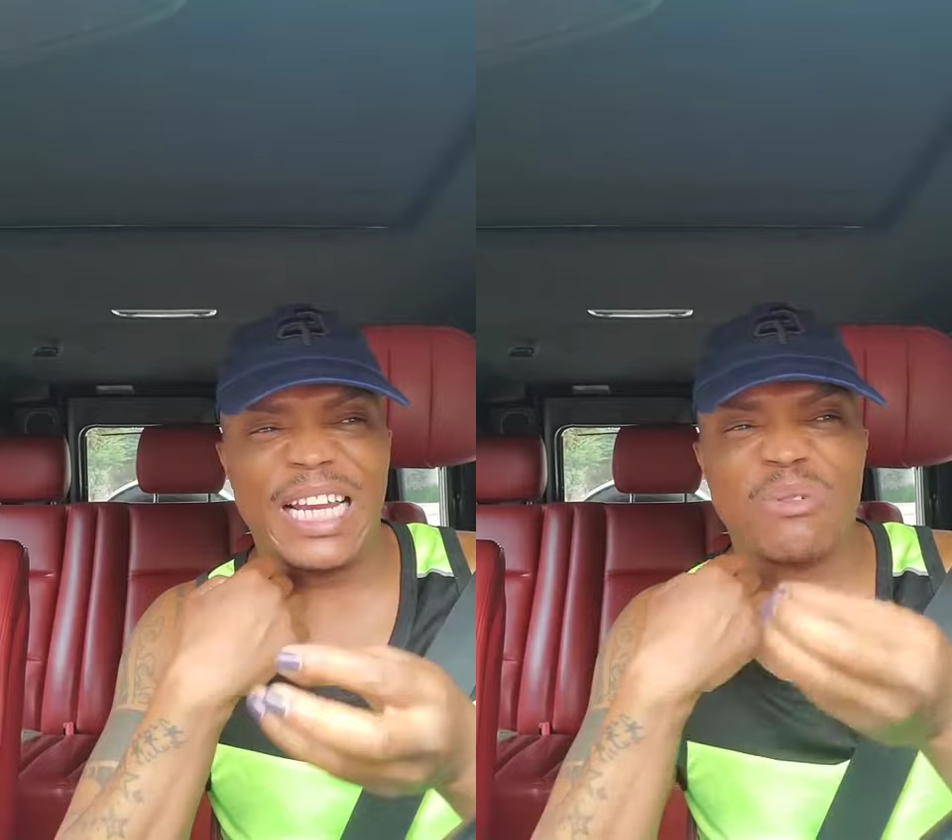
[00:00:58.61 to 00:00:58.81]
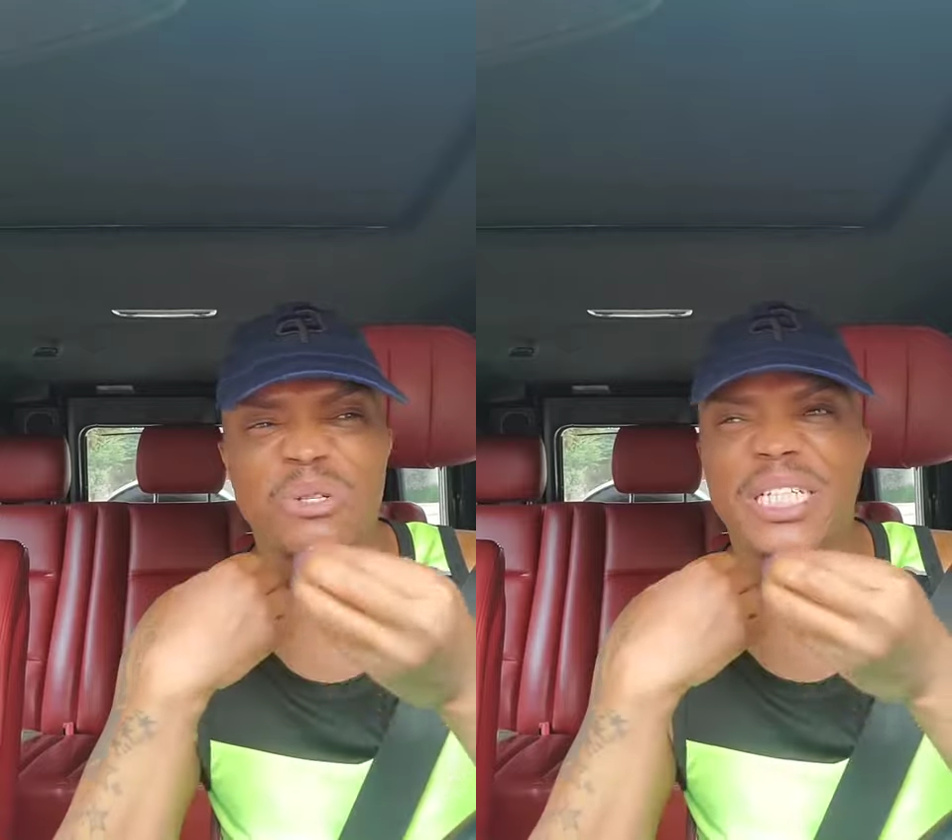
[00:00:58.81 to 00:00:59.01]

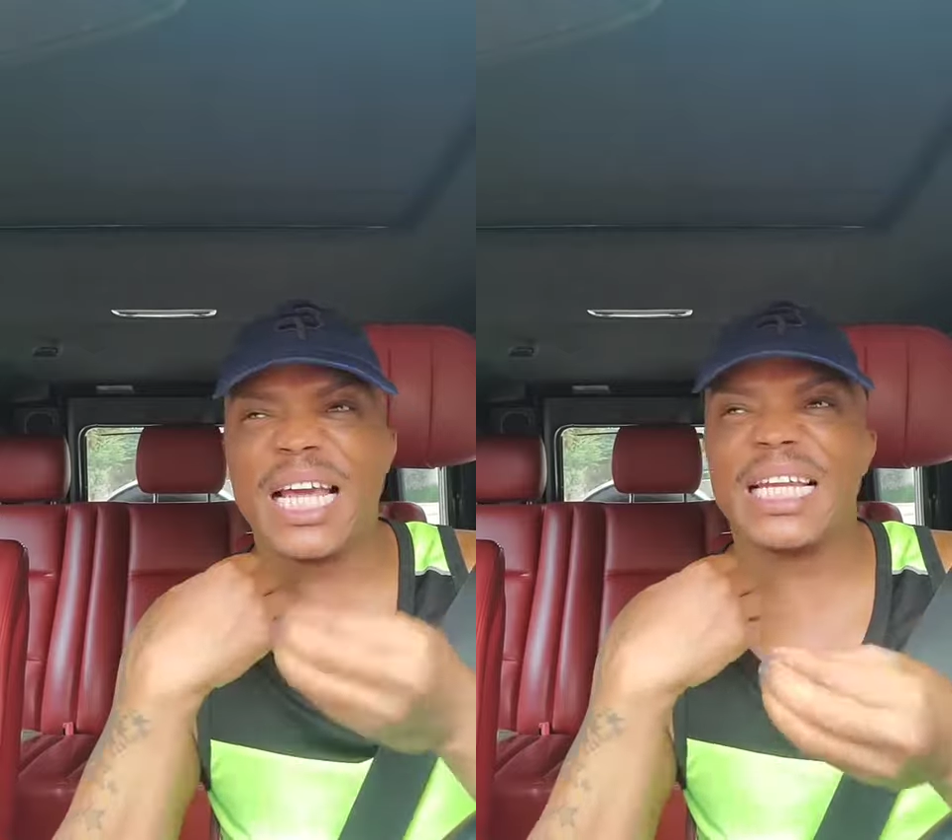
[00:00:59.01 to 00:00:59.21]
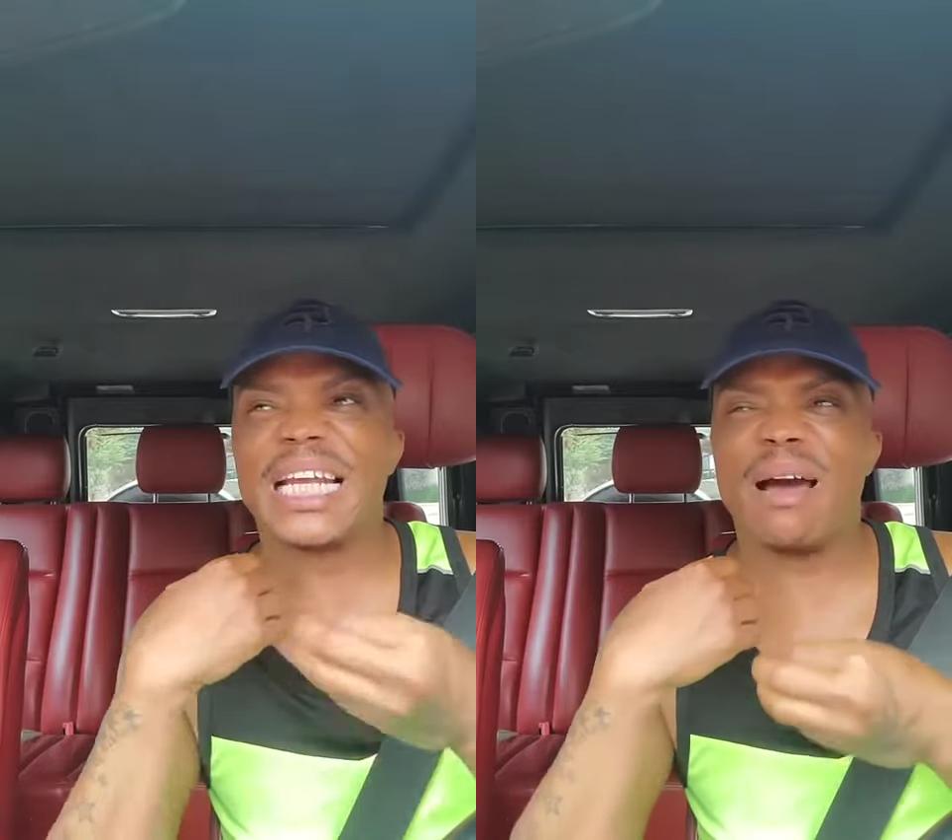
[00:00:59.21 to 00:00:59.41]
and he could
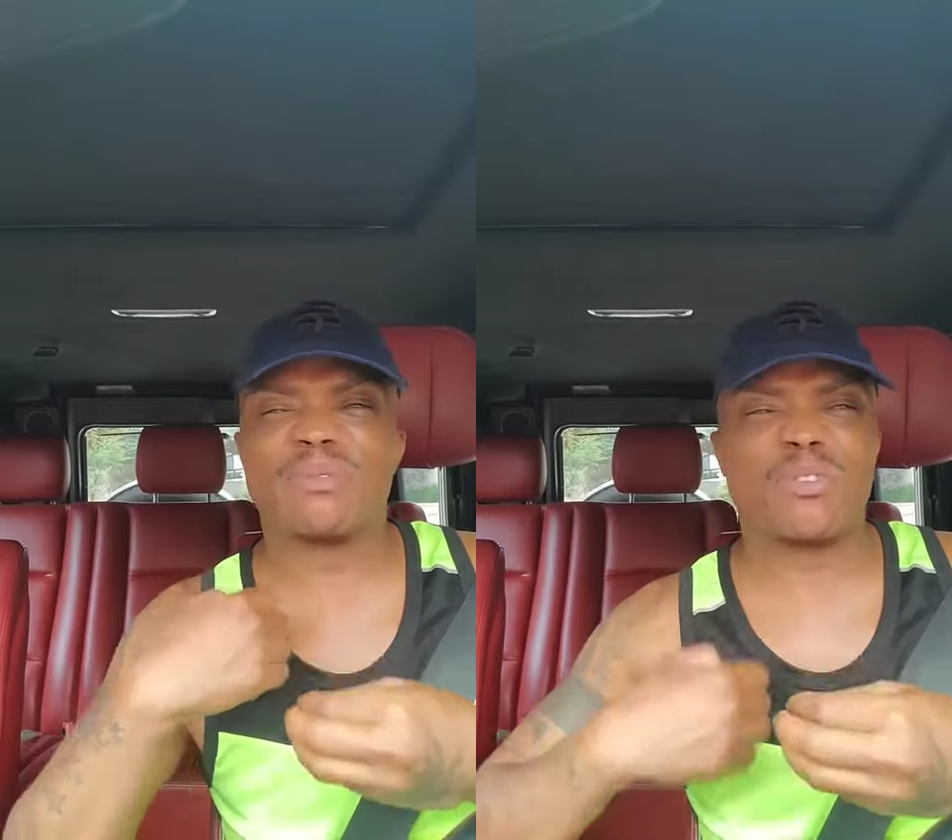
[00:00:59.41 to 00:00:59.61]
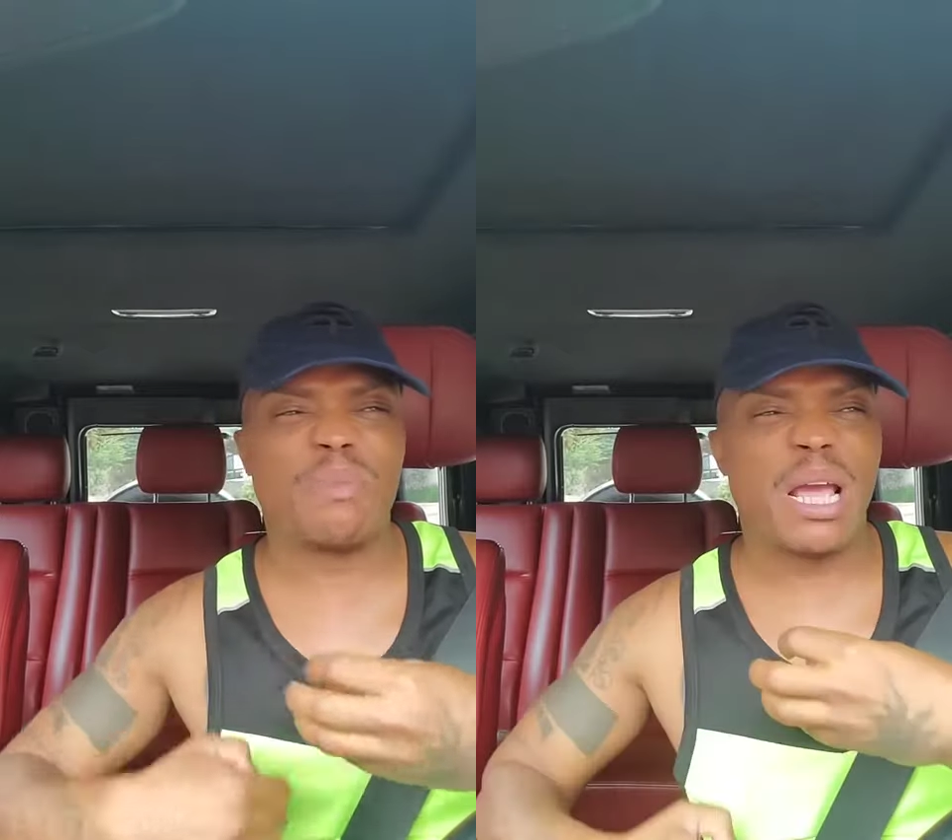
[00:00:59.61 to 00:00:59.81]
tell it
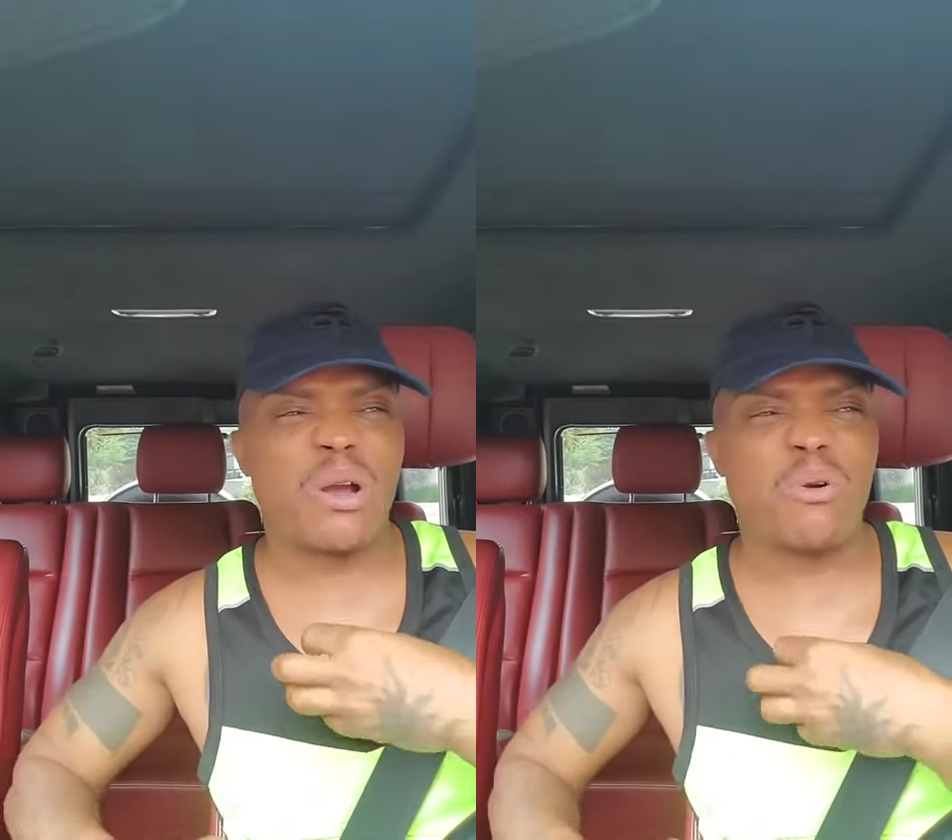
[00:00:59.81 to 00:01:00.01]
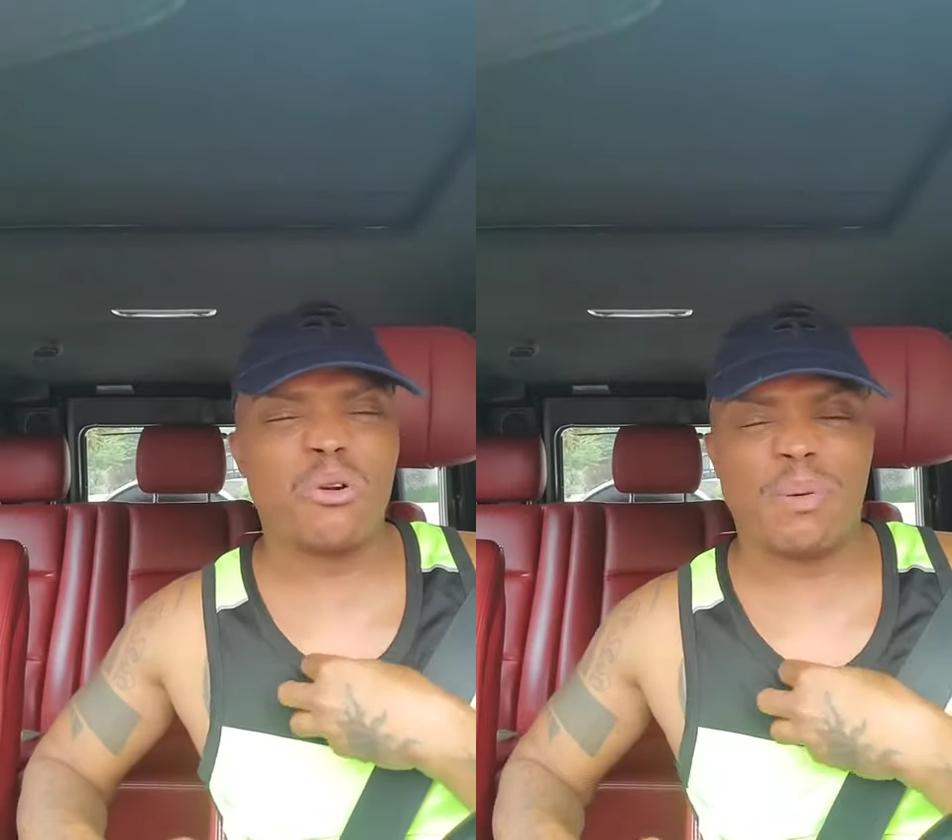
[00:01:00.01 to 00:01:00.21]
comes from a
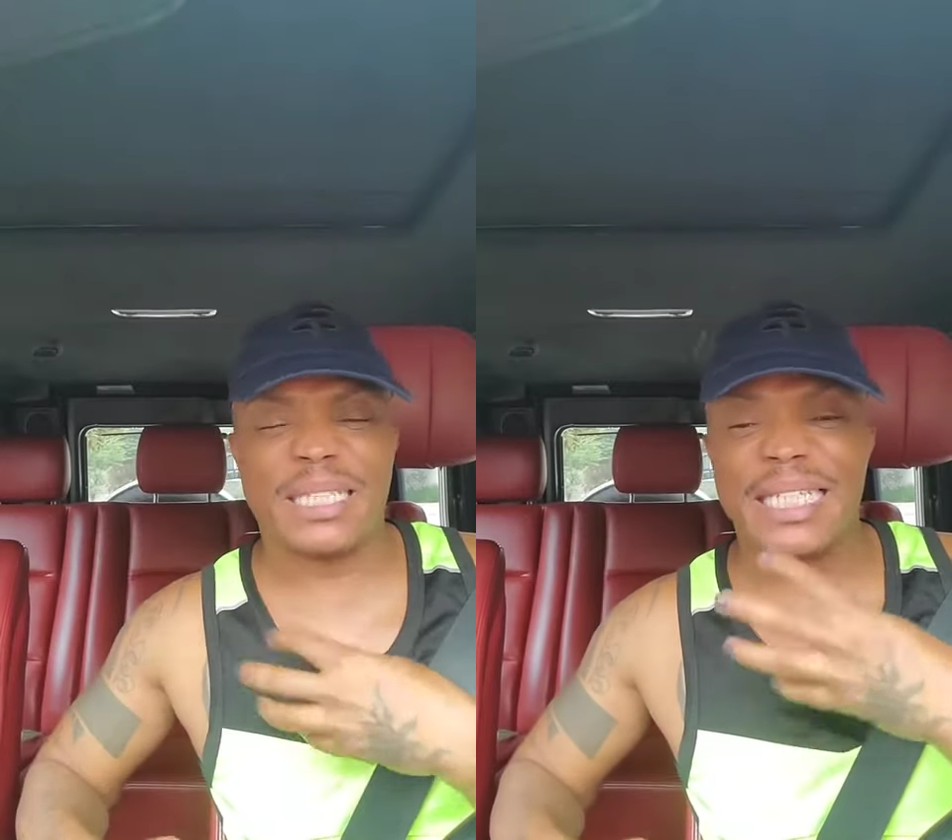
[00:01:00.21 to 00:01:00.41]
good place.